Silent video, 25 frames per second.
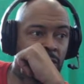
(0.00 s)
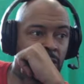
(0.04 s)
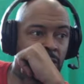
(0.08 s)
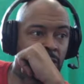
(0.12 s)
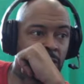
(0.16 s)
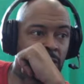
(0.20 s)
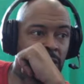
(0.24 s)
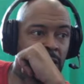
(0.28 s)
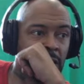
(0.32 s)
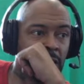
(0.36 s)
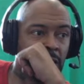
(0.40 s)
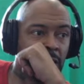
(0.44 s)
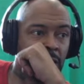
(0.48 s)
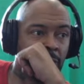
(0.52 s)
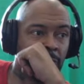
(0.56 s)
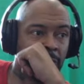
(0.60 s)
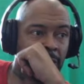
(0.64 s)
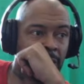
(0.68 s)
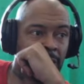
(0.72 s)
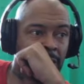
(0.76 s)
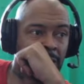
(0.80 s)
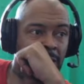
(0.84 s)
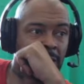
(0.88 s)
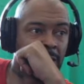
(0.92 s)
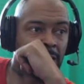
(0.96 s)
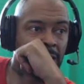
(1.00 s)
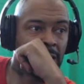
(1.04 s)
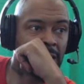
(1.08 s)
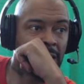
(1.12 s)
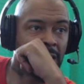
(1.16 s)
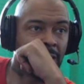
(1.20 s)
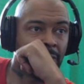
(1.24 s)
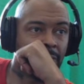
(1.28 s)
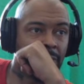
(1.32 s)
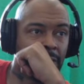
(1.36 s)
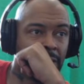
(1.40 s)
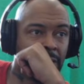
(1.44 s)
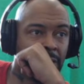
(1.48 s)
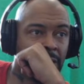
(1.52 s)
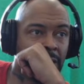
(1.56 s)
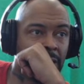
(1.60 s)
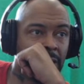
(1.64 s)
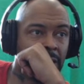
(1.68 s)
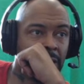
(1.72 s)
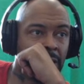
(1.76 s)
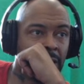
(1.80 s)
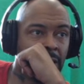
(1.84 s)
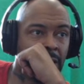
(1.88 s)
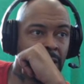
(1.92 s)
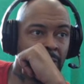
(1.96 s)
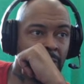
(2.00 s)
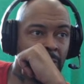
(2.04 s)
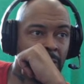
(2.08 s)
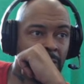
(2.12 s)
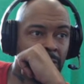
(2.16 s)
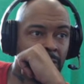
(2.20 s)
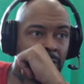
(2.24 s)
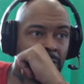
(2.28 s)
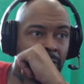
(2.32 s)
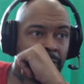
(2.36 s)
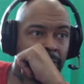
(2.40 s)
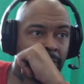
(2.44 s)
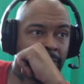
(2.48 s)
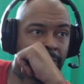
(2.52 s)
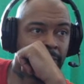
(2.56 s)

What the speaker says: hitting the plus and then we're going to hit an image.